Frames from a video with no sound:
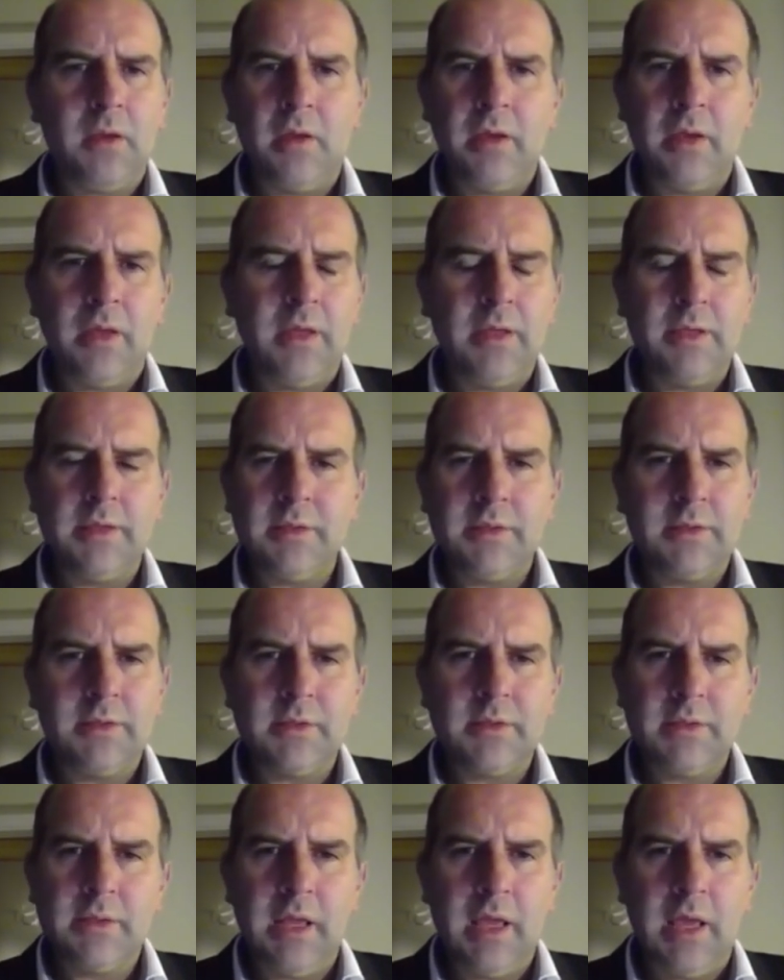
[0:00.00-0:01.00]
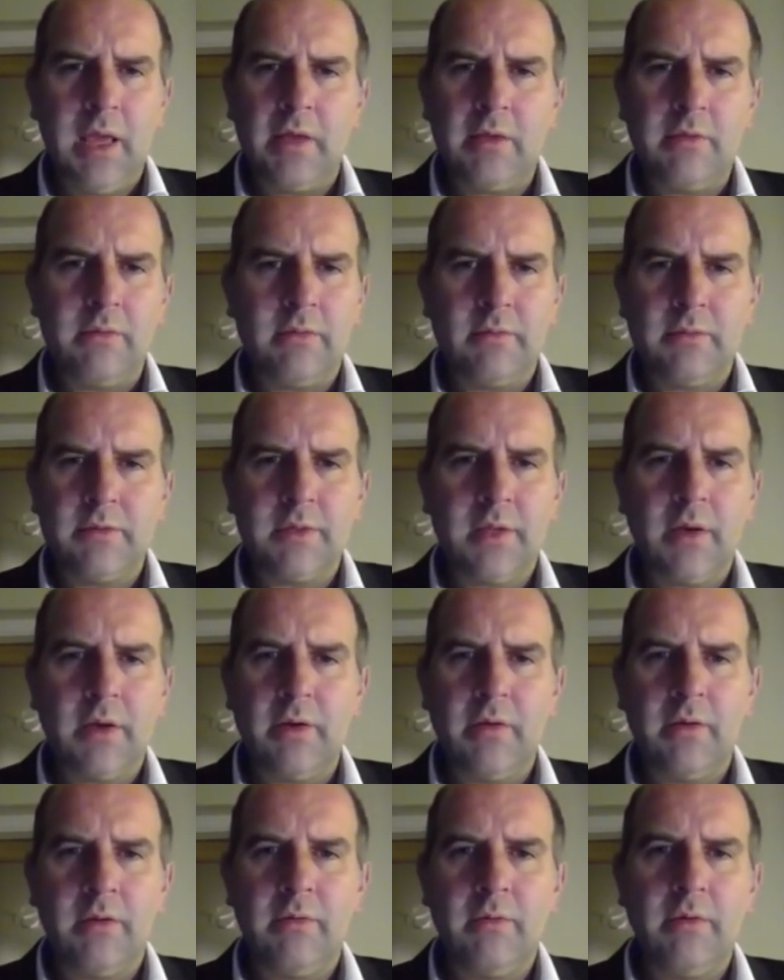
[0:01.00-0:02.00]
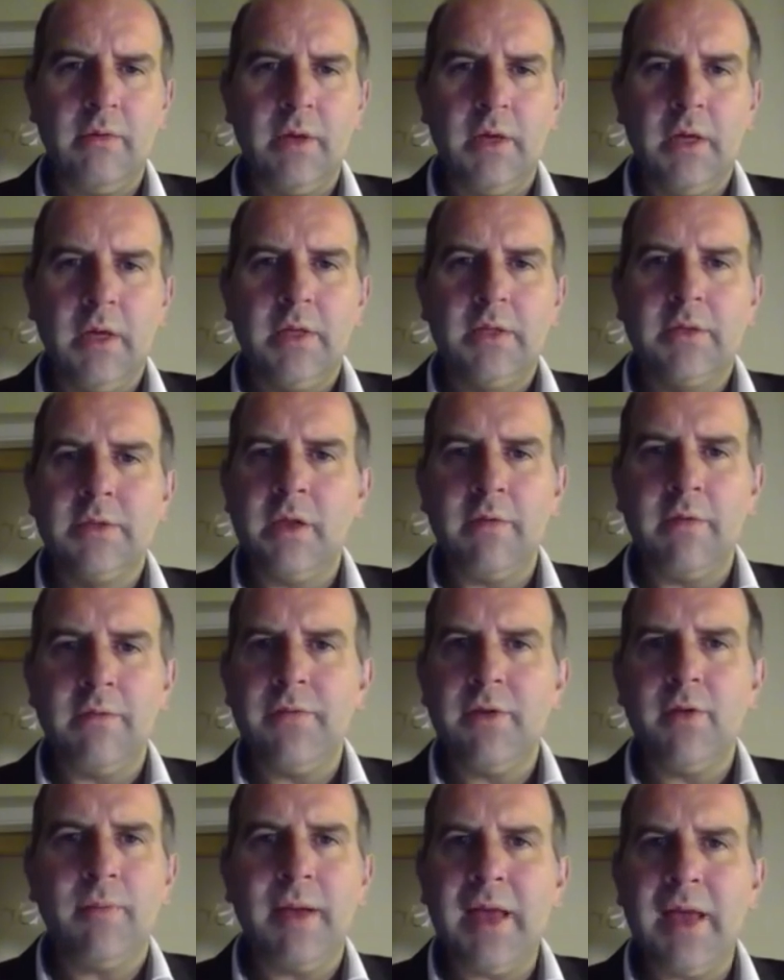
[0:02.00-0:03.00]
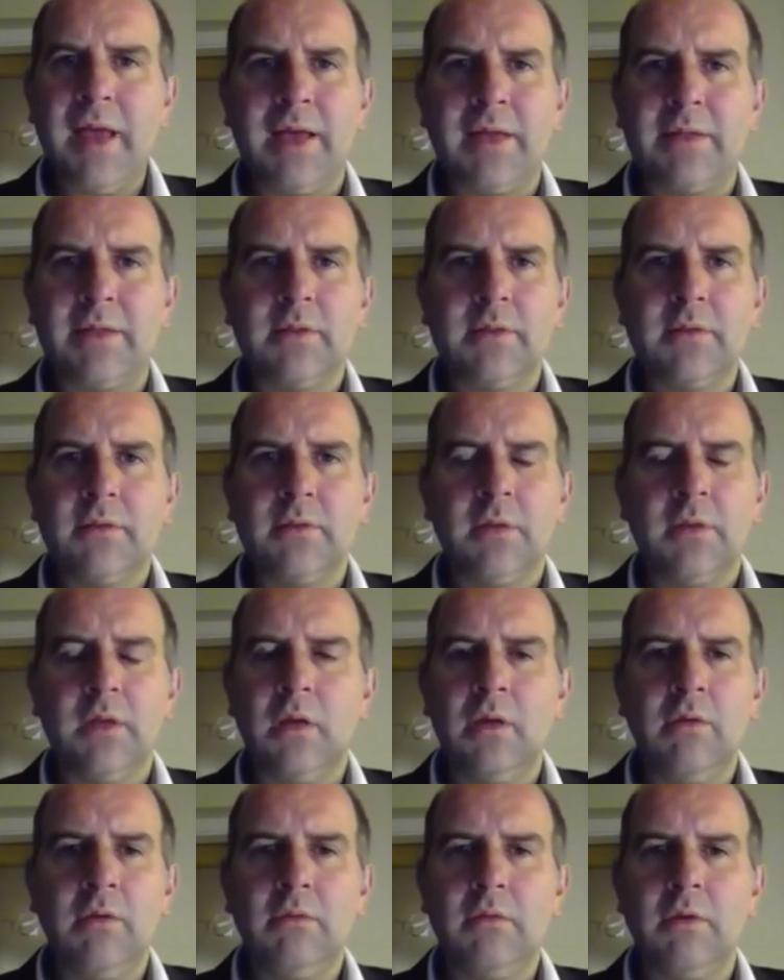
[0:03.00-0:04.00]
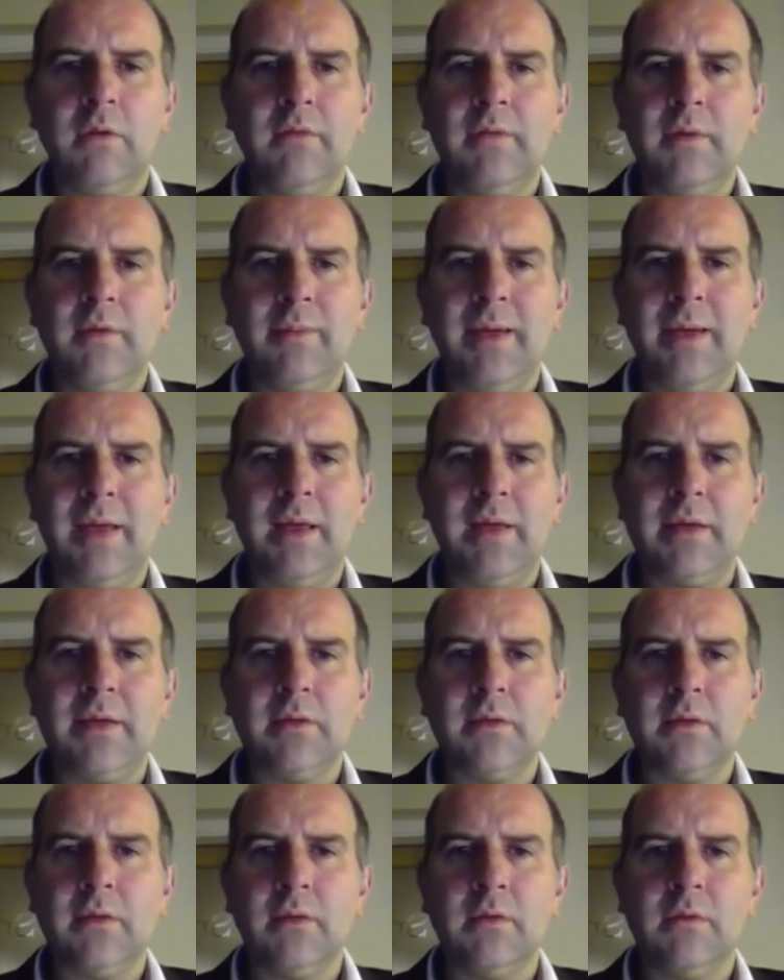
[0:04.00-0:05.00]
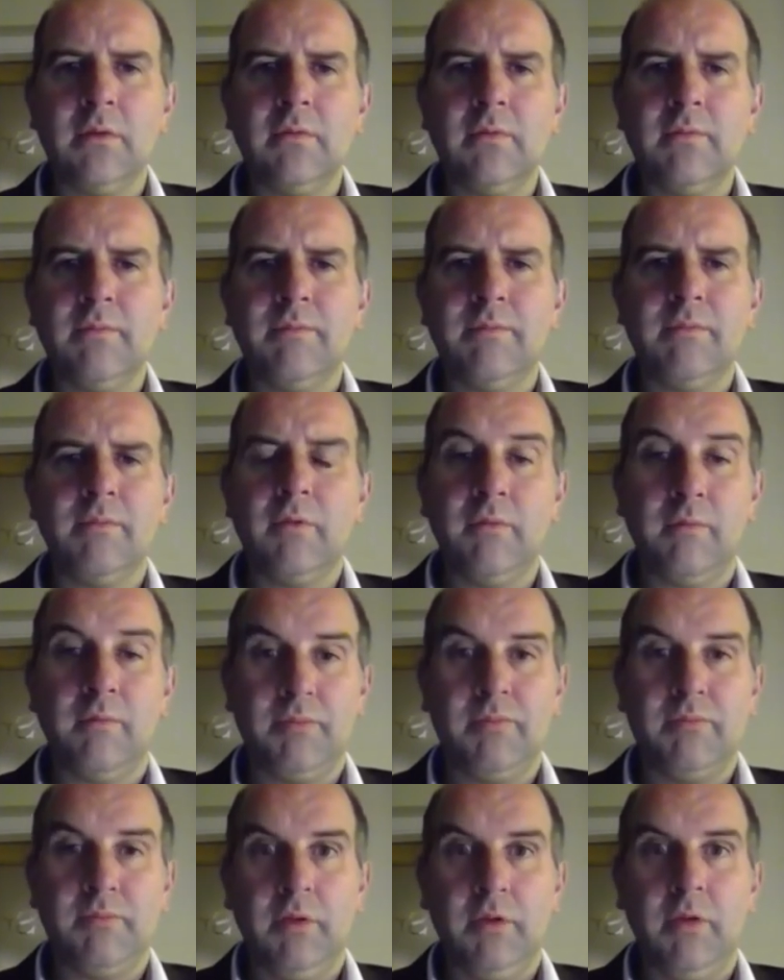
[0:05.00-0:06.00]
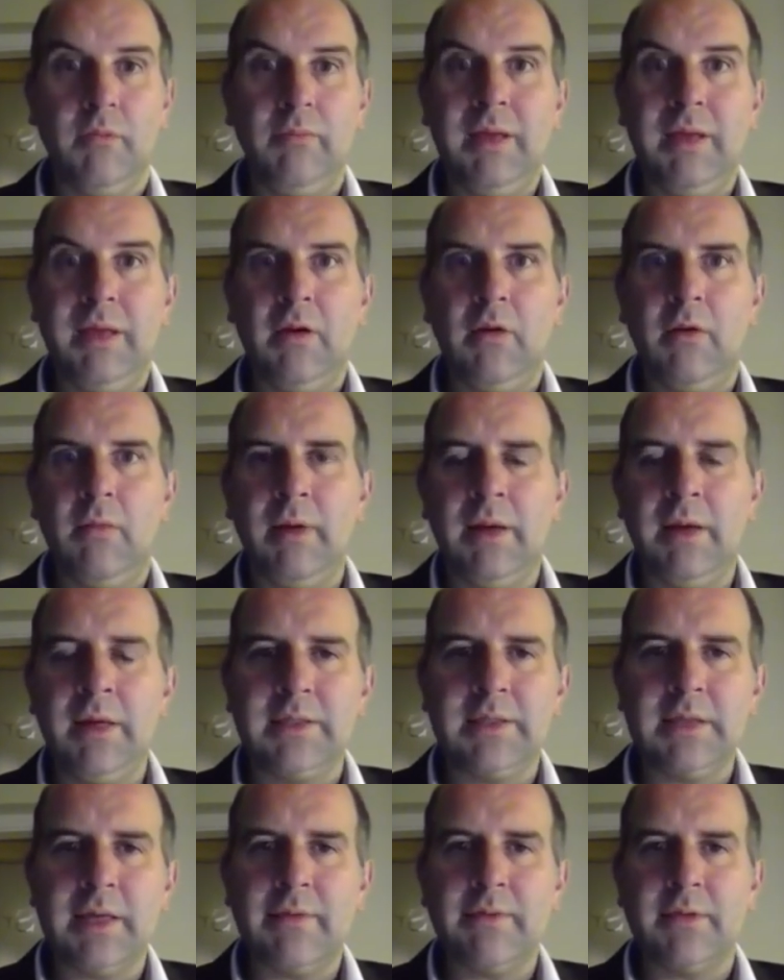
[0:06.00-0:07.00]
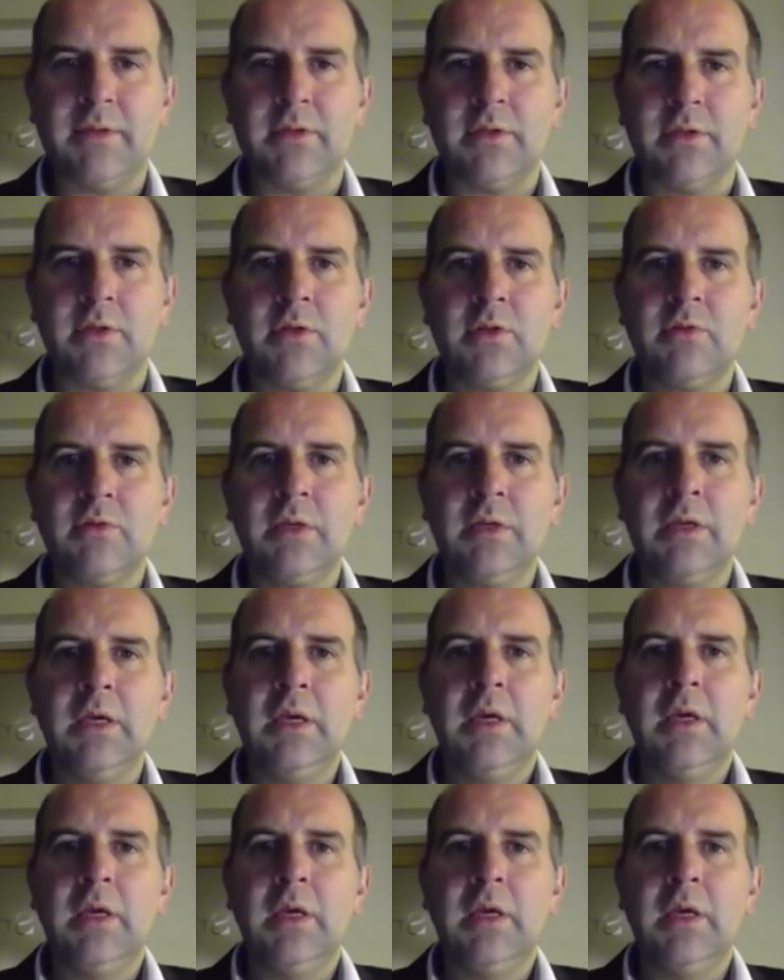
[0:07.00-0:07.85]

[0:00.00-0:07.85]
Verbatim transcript: and yeah so don't feel bad you know don't feel bad you you you've you know paid a lot of money to have the surgery